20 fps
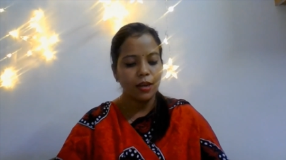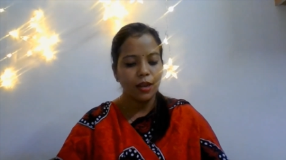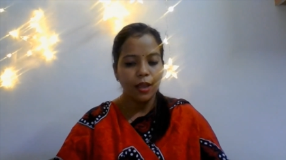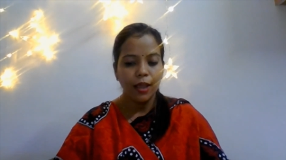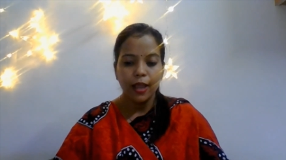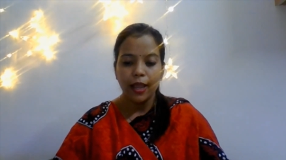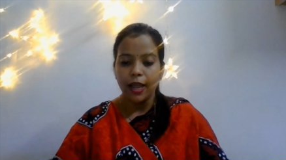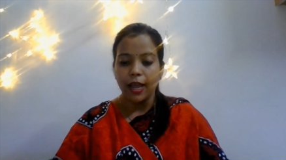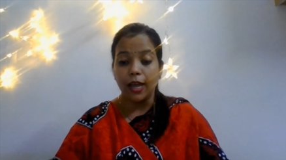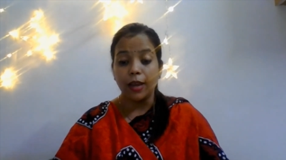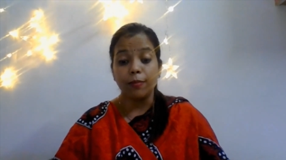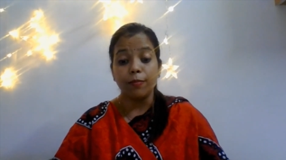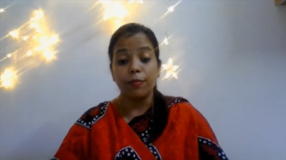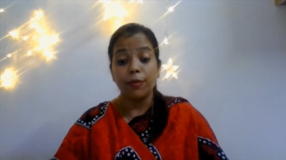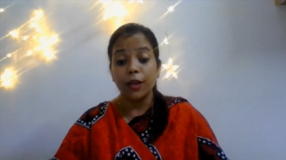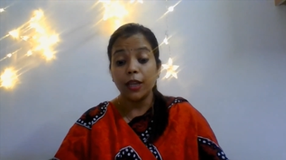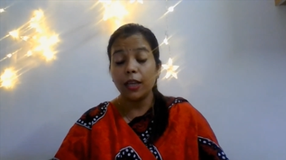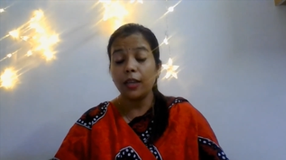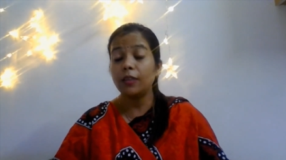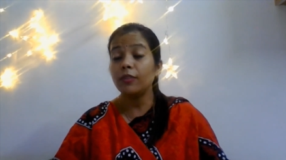And
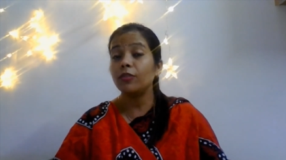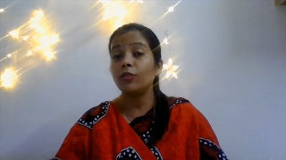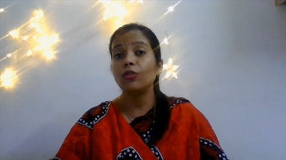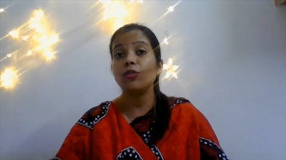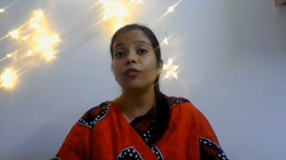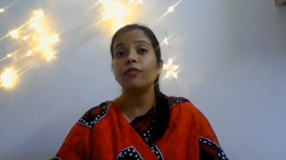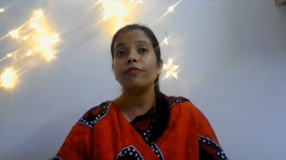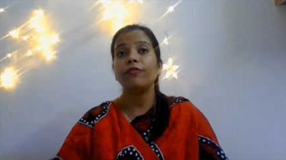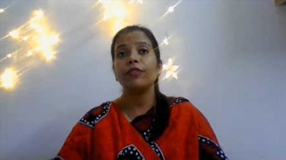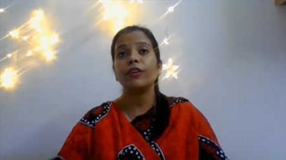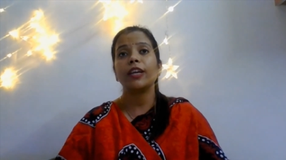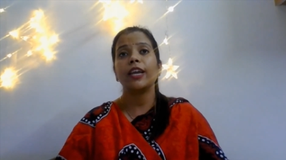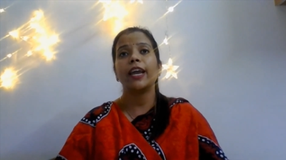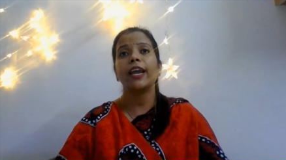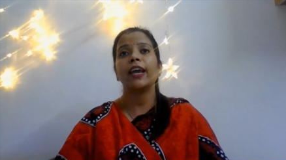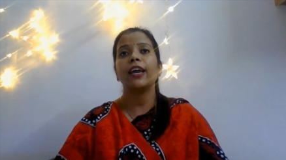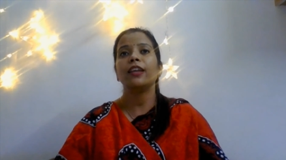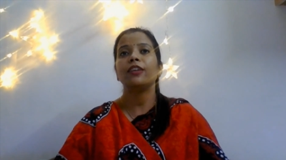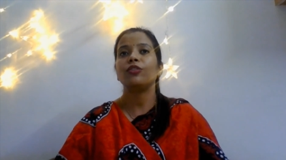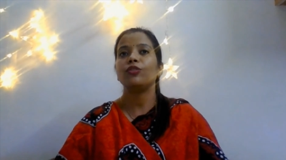please don't
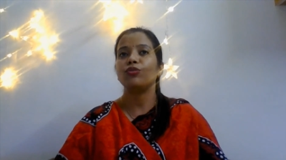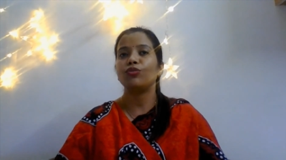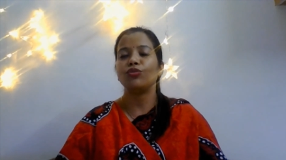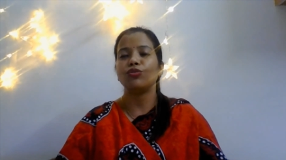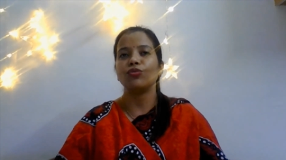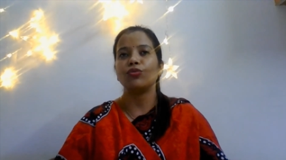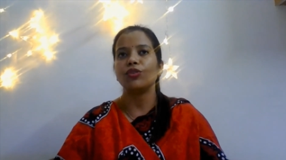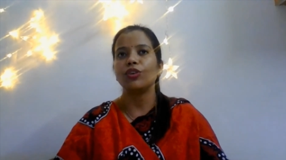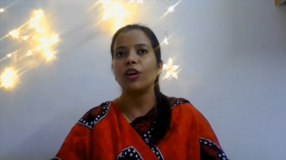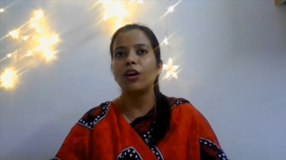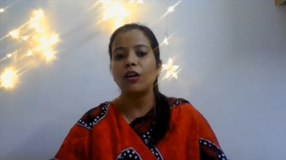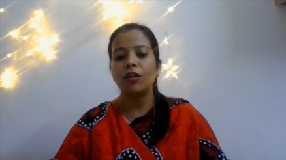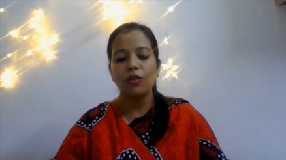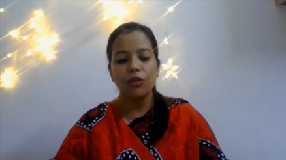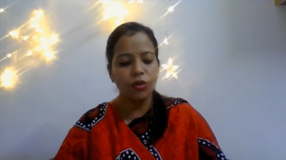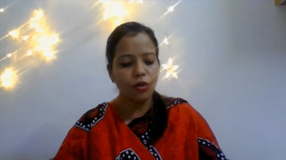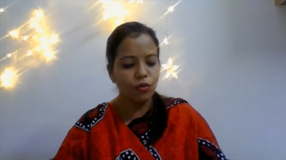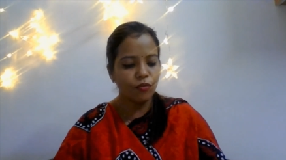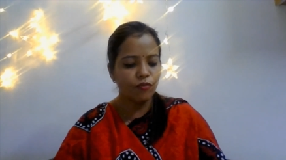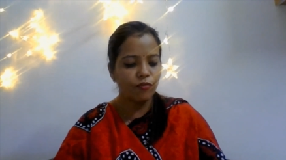forget to do your
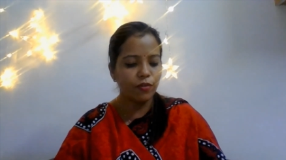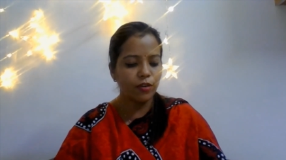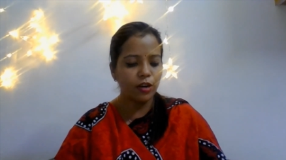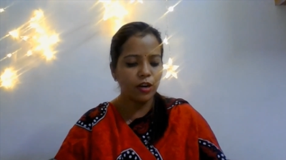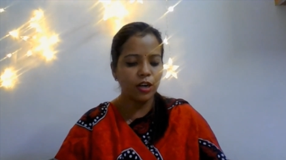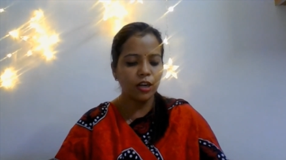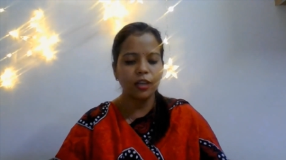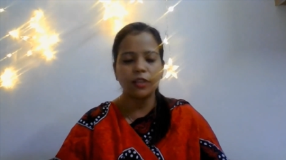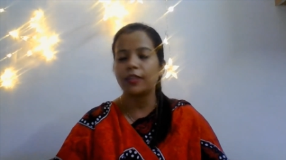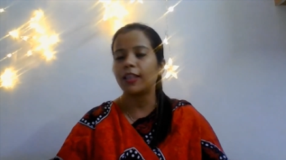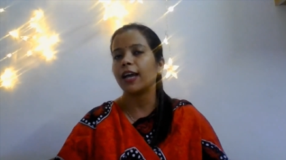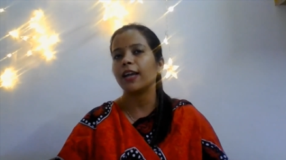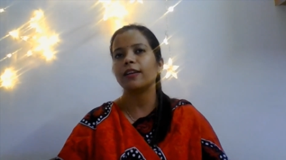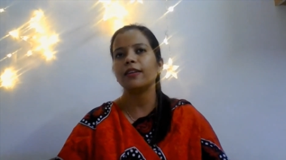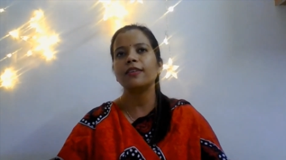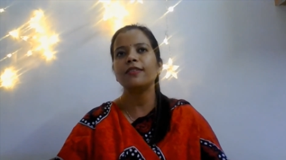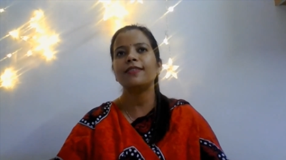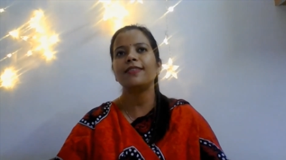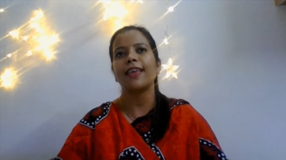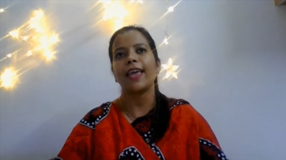homework, that is
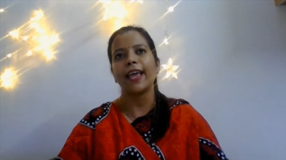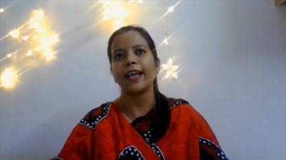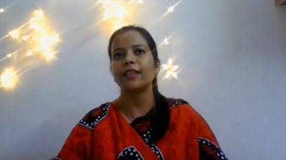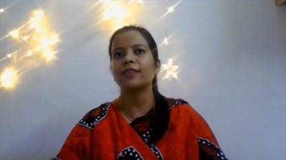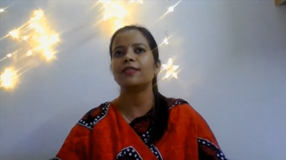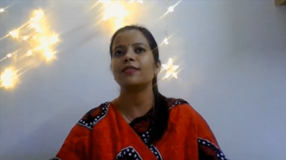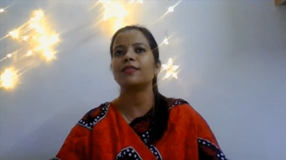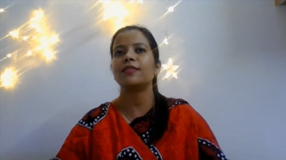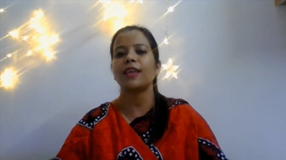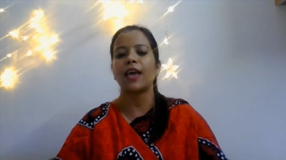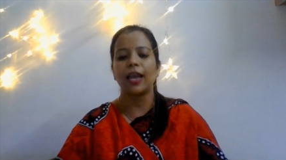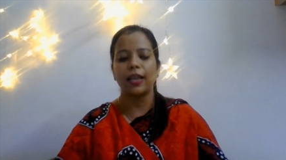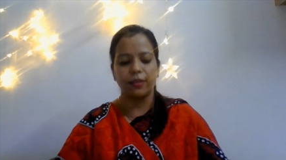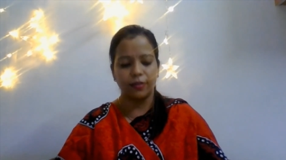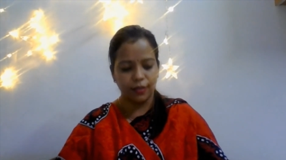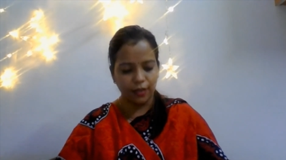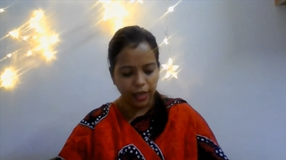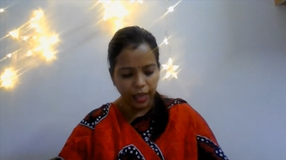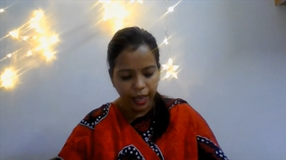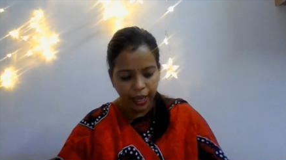exercise
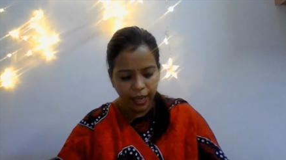A